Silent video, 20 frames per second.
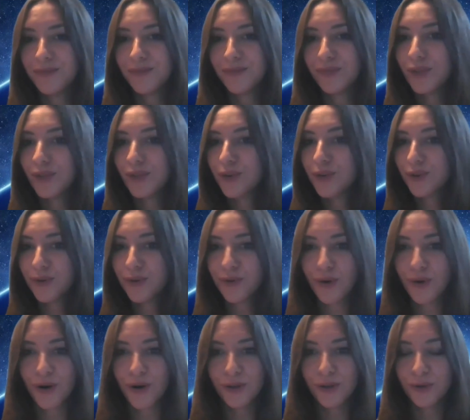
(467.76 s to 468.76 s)

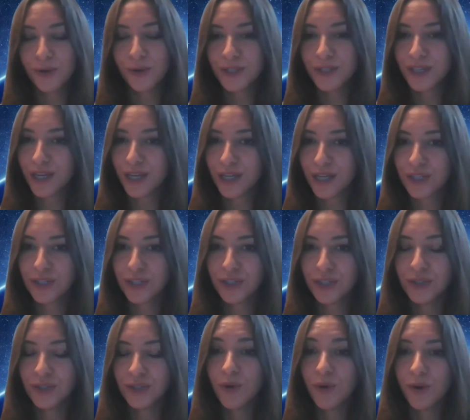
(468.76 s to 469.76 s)
And um,
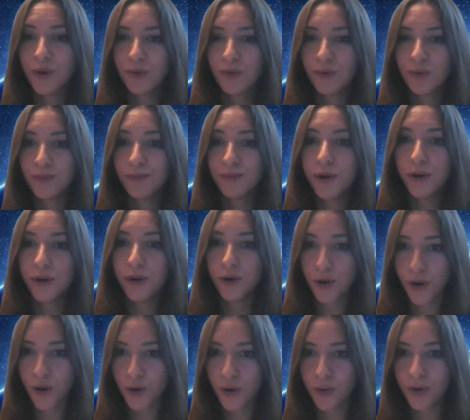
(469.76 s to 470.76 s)
through all those
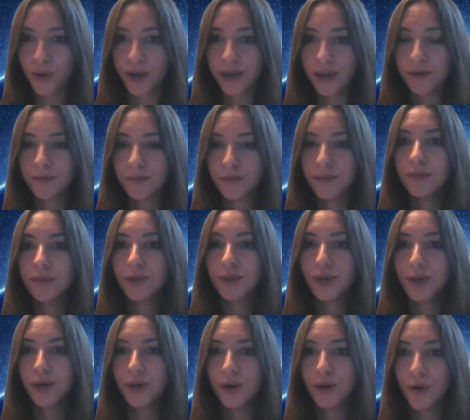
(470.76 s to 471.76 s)
connections, wound
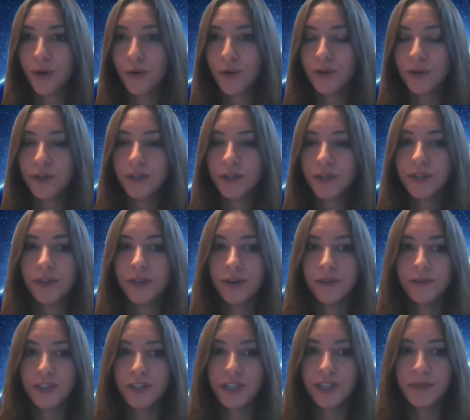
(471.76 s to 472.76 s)
up
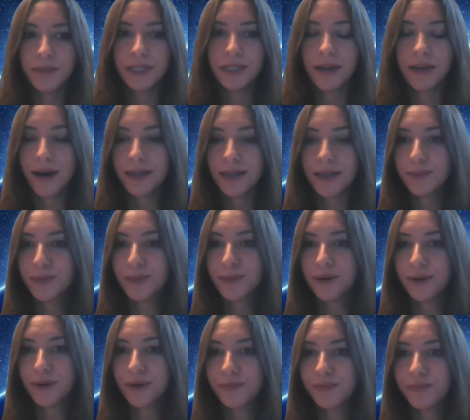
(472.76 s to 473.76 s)
knowing the
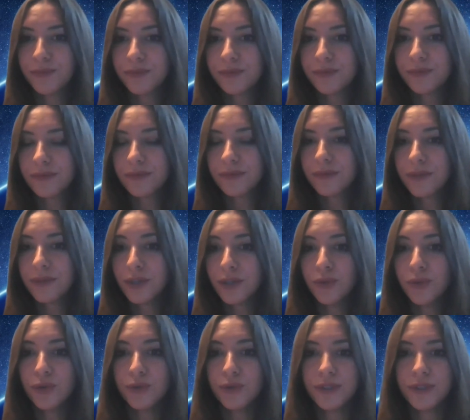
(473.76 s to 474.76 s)
owners of CHIPSA
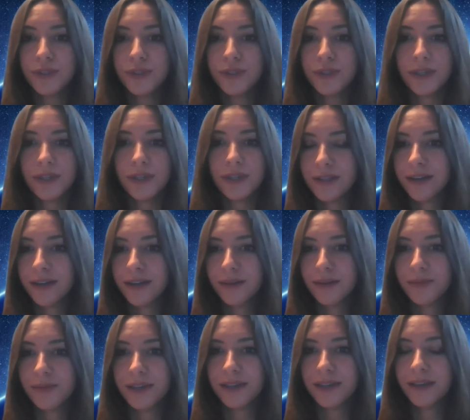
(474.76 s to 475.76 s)
Hospital
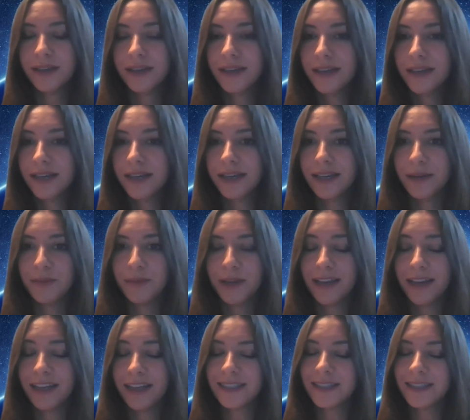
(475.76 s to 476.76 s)
through studying Gerson
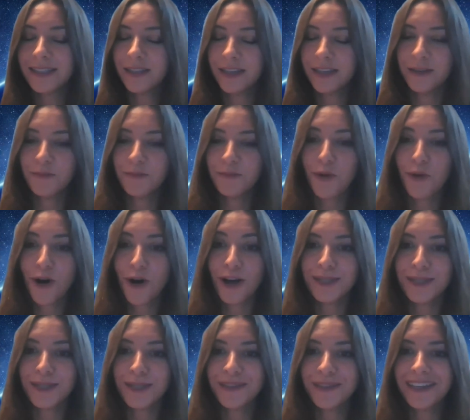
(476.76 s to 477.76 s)
therapy,
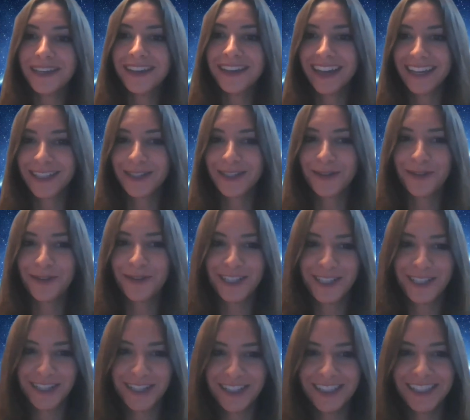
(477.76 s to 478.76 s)
and
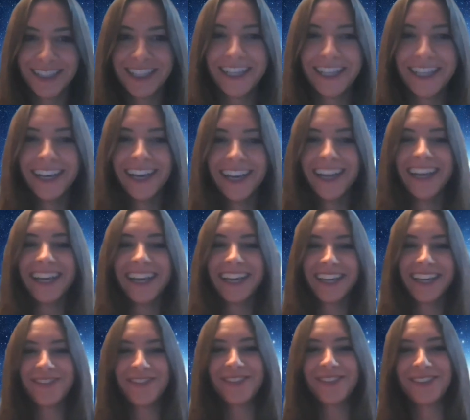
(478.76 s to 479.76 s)
and pause me and
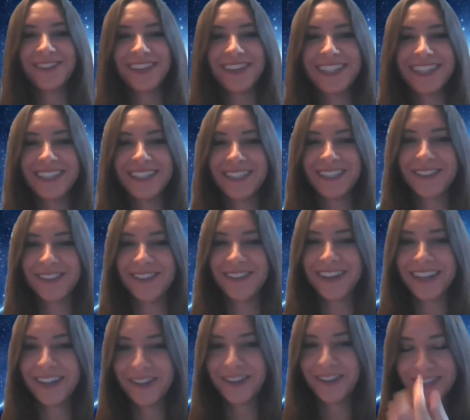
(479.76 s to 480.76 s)
ask questions
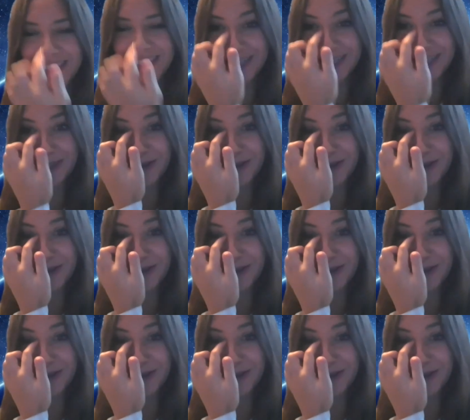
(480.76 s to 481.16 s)
if